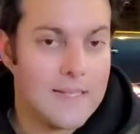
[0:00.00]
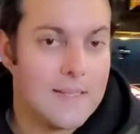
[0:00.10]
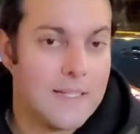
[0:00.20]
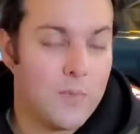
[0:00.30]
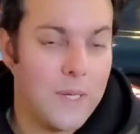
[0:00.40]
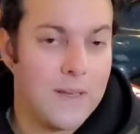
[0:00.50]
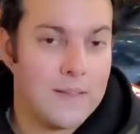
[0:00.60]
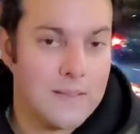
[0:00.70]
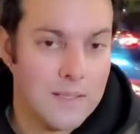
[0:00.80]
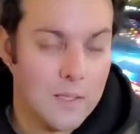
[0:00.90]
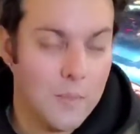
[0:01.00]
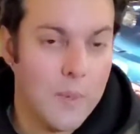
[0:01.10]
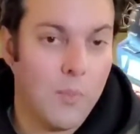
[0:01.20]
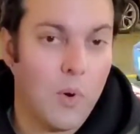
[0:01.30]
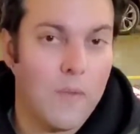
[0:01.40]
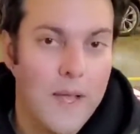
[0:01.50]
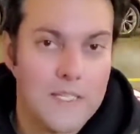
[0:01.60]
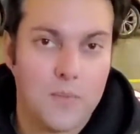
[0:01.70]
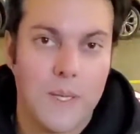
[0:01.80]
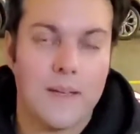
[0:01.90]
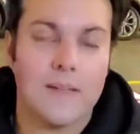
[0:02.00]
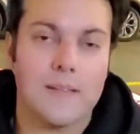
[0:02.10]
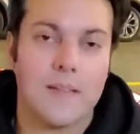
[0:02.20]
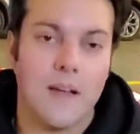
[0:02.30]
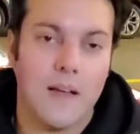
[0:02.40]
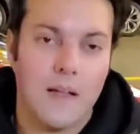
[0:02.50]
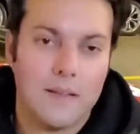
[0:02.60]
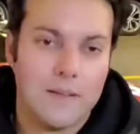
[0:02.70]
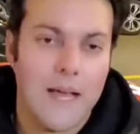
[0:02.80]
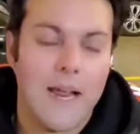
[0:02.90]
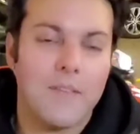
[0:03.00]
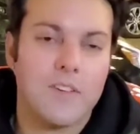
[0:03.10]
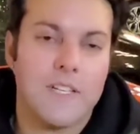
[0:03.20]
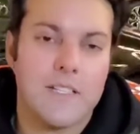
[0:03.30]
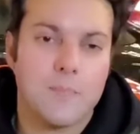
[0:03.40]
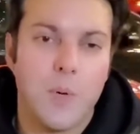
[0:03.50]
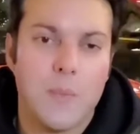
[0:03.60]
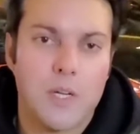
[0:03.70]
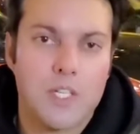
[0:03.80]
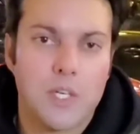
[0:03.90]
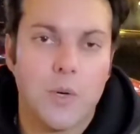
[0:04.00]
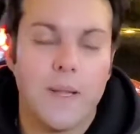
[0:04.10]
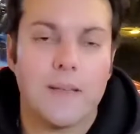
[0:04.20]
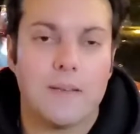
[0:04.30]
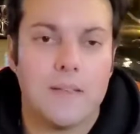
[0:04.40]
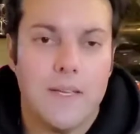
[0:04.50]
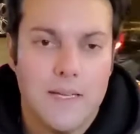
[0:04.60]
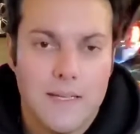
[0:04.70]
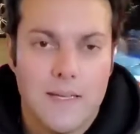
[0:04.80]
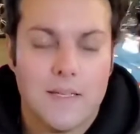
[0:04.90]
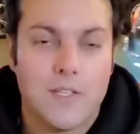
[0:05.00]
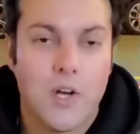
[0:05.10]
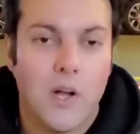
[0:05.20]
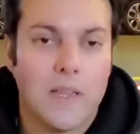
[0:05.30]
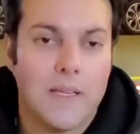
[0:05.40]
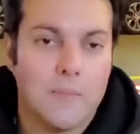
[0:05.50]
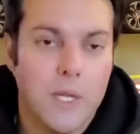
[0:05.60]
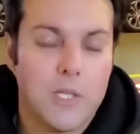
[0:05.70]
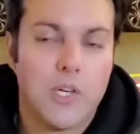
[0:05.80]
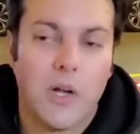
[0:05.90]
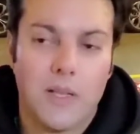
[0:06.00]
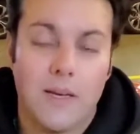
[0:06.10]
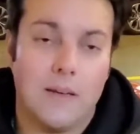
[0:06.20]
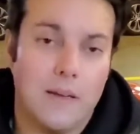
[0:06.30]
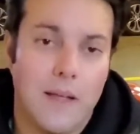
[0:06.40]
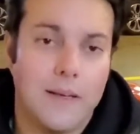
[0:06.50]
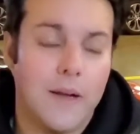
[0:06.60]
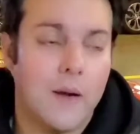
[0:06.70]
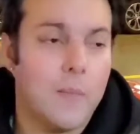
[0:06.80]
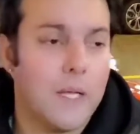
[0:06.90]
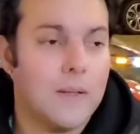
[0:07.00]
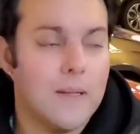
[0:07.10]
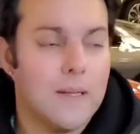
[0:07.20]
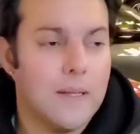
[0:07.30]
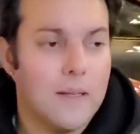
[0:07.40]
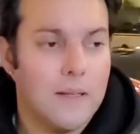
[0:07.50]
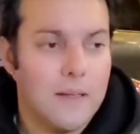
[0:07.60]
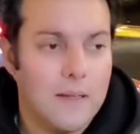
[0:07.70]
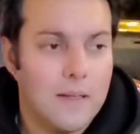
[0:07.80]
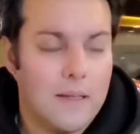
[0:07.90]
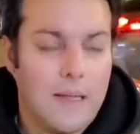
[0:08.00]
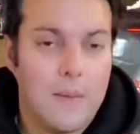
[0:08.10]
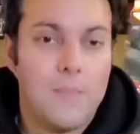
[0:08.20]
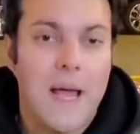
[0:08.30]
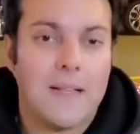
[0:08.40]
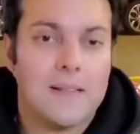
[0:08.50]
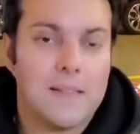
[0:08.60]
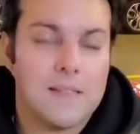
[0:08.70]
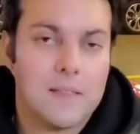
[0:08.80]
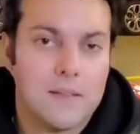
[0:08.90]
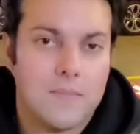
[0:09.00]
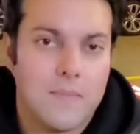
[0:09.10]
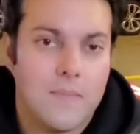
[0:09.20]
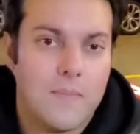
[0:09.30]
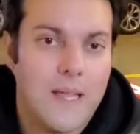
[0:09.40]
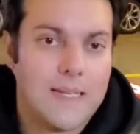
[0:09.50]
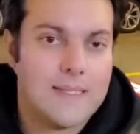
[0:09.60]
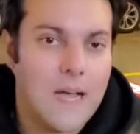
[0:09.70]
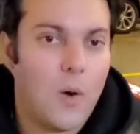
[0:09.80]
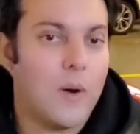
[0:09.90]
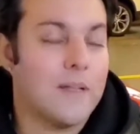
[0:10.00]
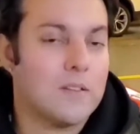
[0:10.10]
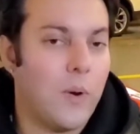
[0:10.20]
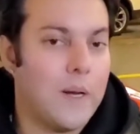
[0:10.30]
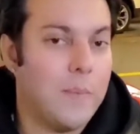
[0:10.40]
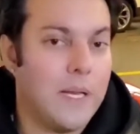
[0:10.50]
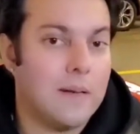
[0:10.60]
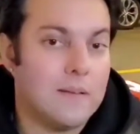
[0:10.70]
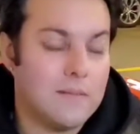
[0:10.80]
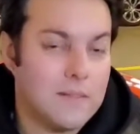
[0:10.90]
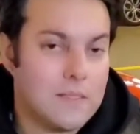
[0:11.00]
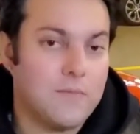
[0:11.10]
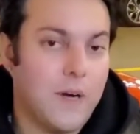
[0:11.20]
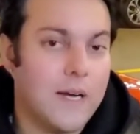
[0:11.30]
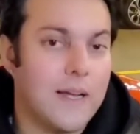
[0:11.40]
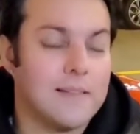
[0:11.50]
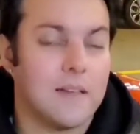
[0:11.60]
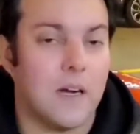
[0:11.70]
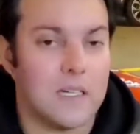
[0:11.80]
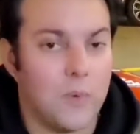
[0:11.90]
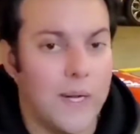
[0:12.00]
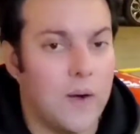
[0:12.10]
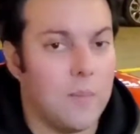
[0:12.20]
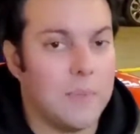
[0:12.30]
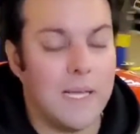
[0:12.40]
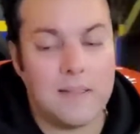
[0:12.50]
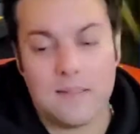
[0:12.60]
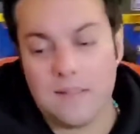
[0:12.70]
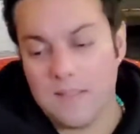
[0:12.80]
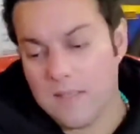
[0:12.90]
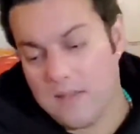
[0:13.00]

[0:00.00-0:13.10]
Adds that sweetness, a little bit more of that sweetness uh, to that aftertaste. Pretty much grew into chocolate, milk chocolate, and, and caramel. It balances that sourness quite a bit. Very nice cigar, it's quite complex.